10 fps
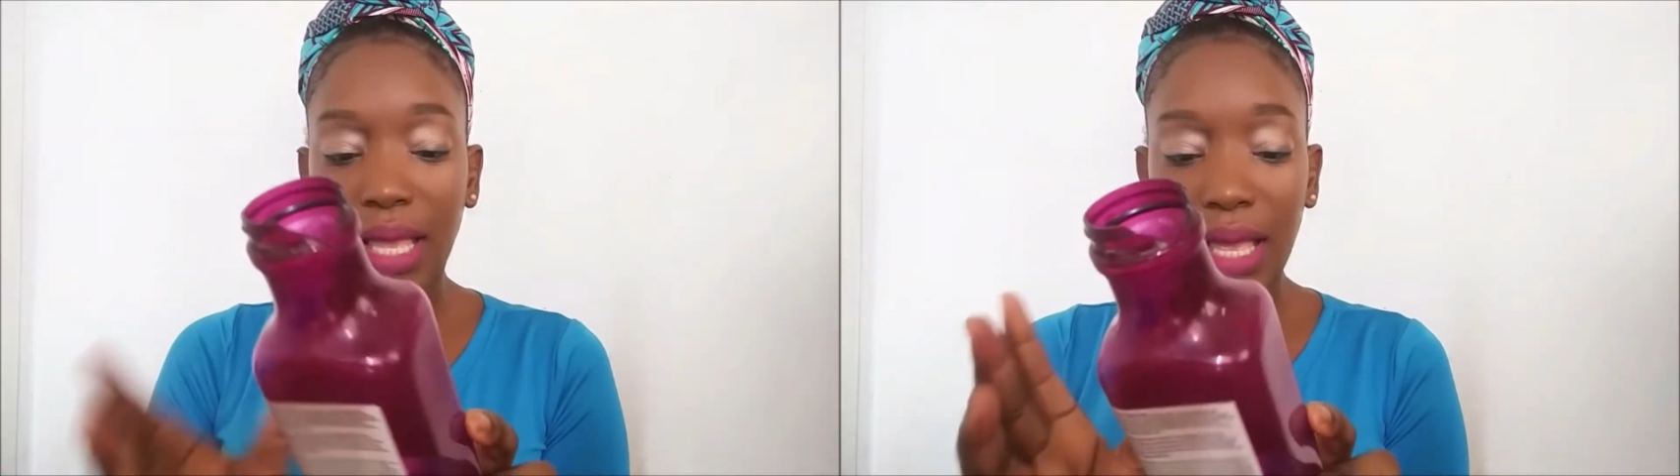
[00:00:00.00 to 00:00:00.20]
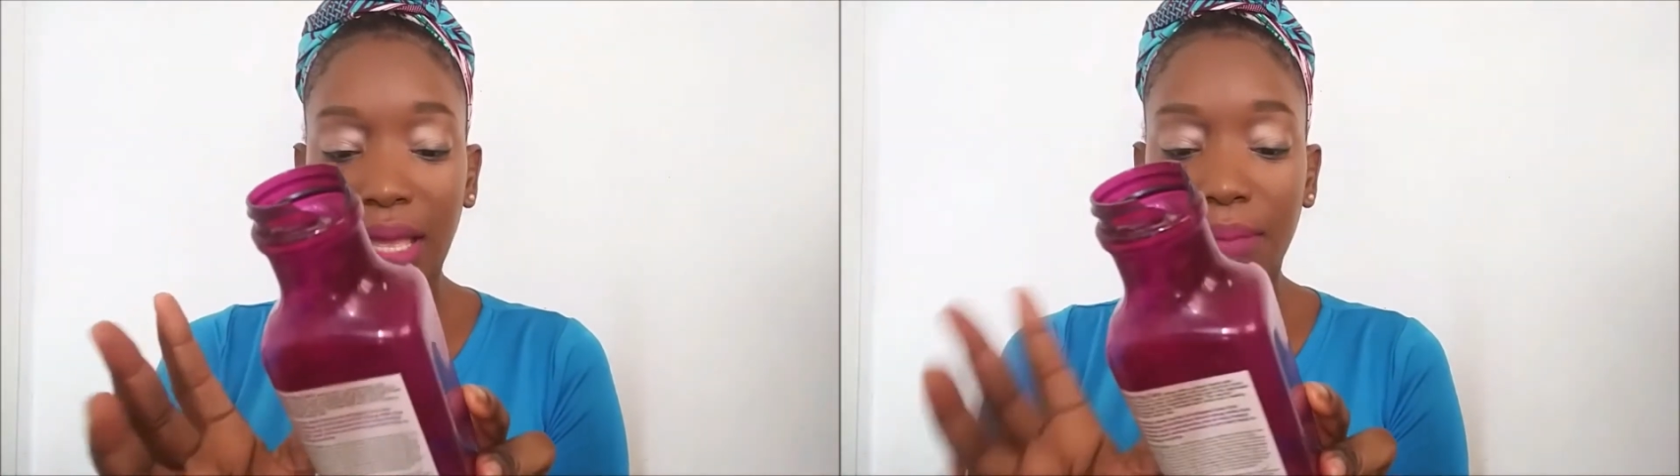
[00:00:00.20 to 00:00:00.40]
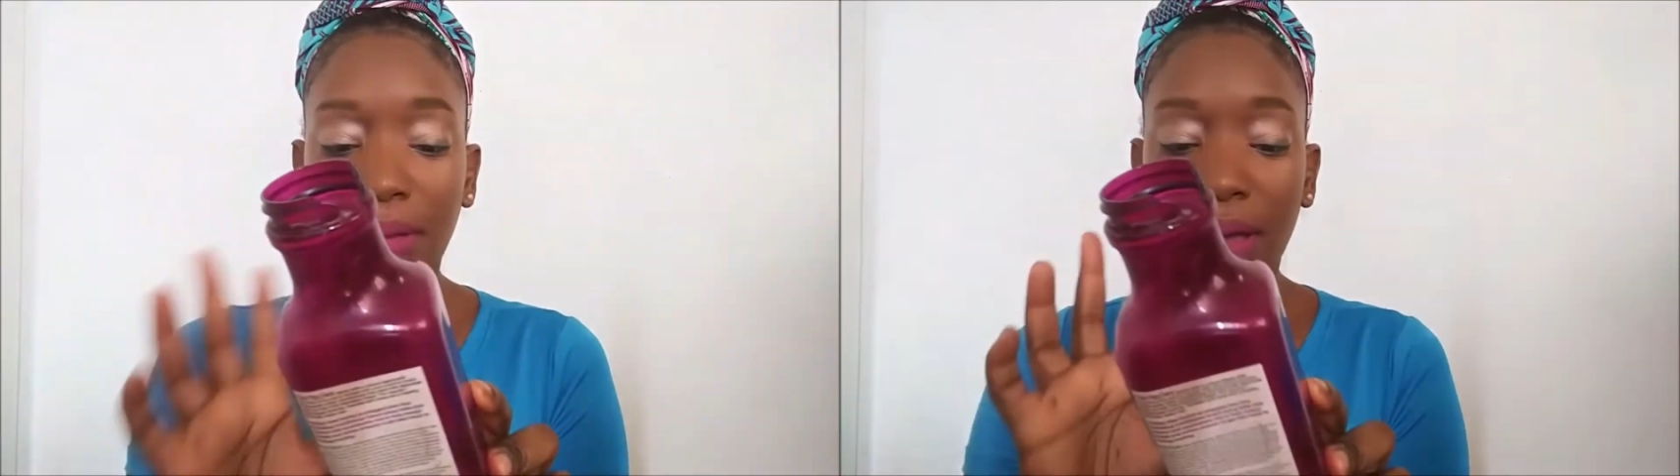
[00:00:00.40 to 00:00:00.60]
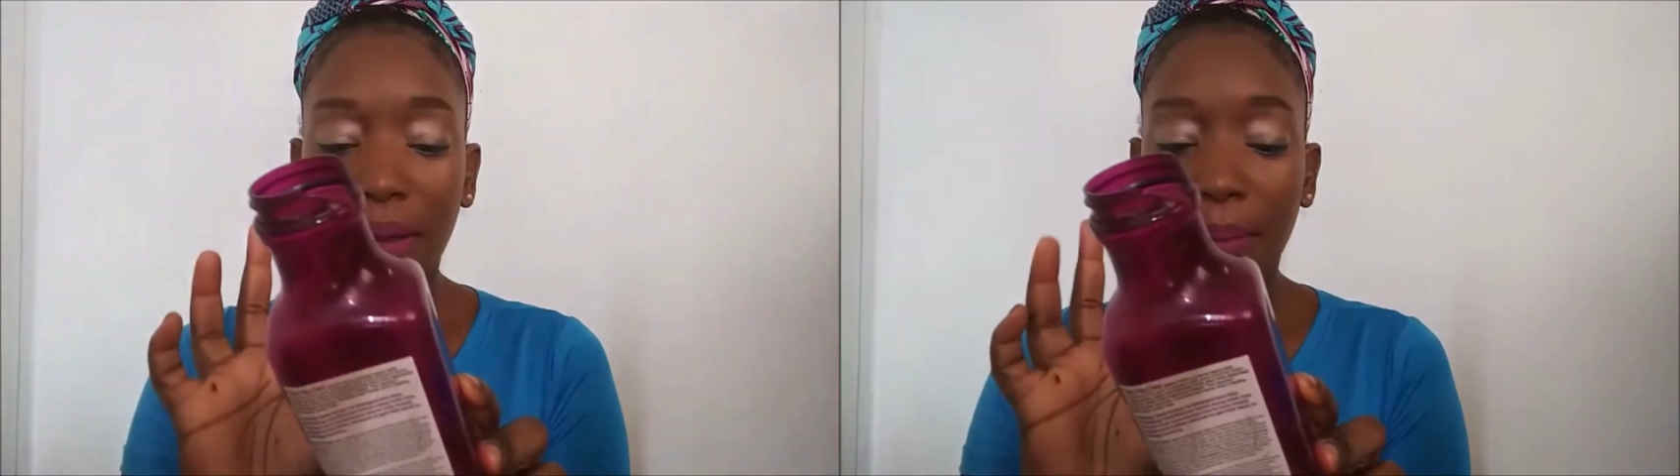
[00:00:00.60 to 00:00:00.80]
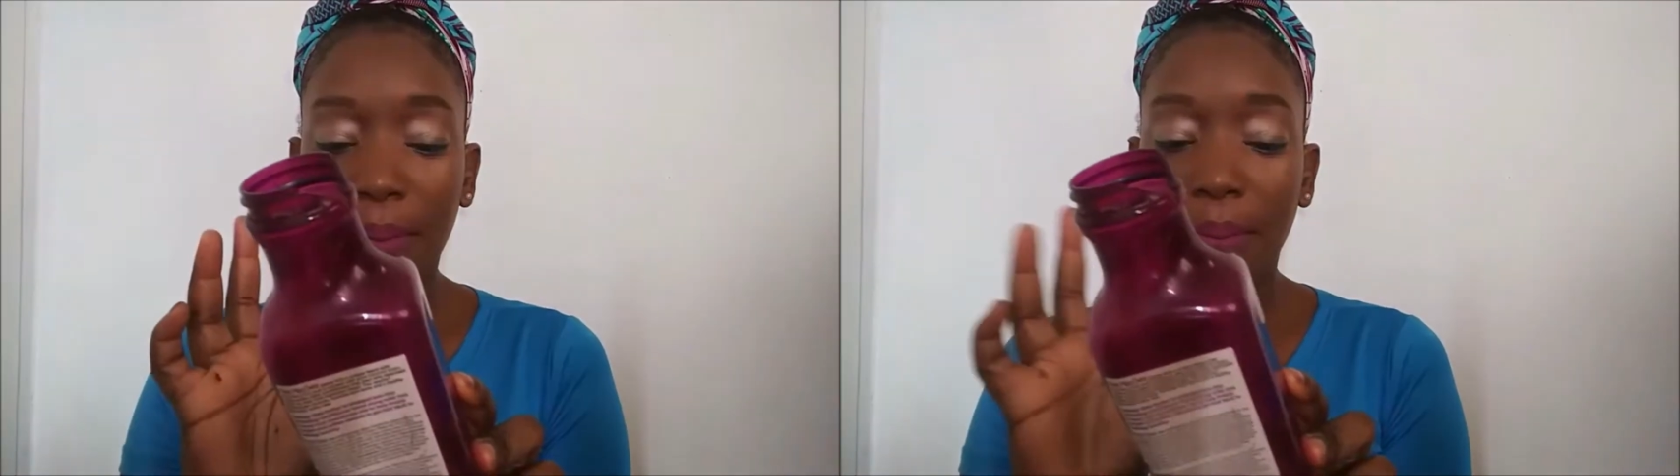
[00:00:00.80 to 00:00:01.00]

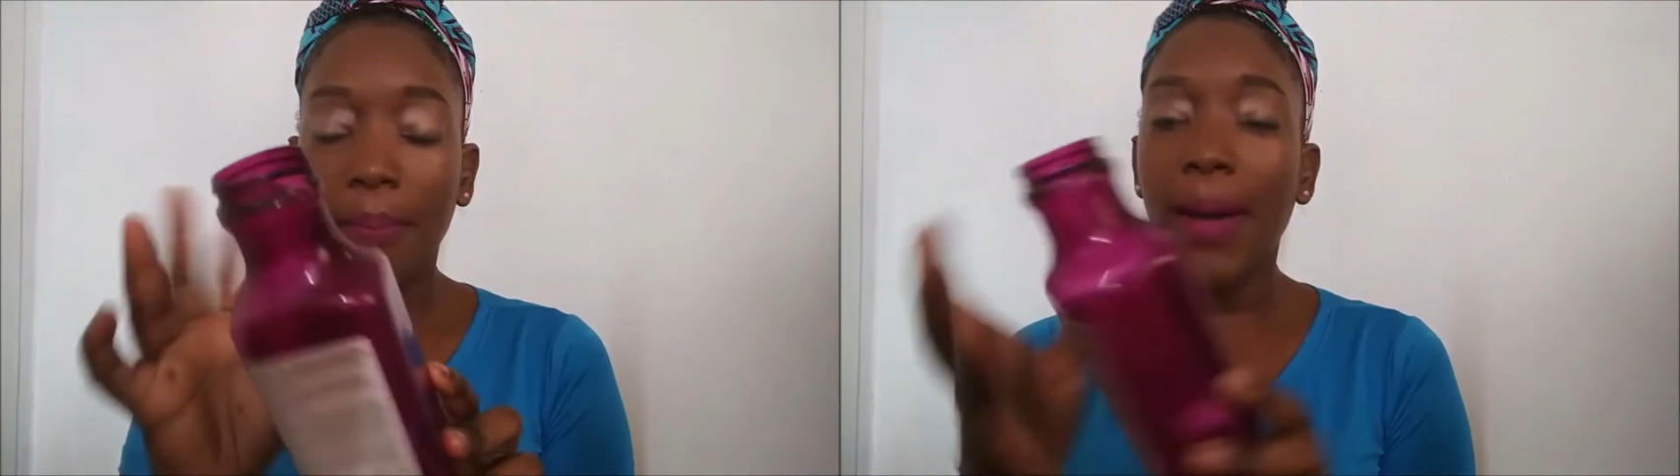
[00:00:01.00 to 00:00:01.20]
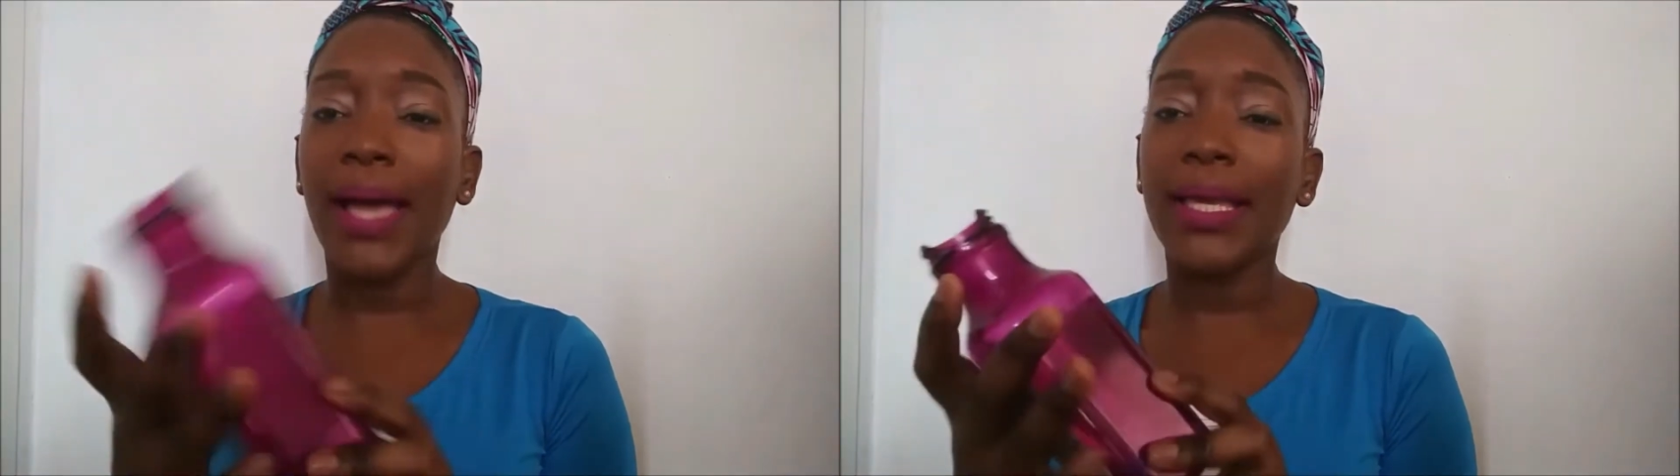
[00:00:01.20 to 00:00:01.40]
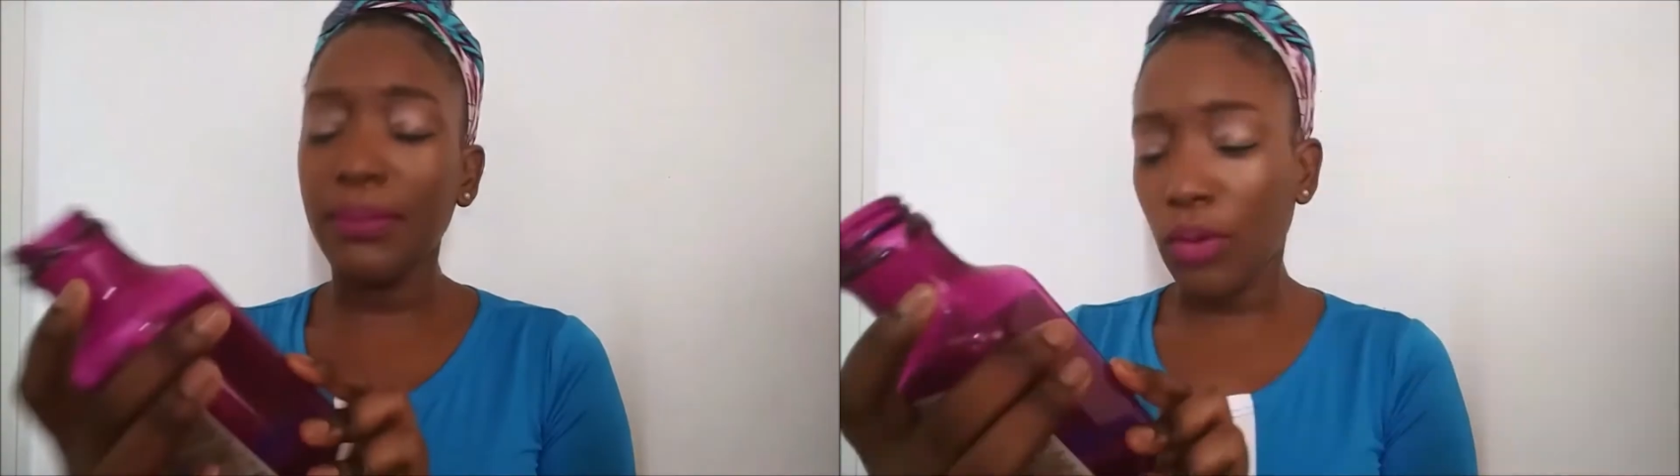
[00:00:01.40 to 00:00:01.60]
Maui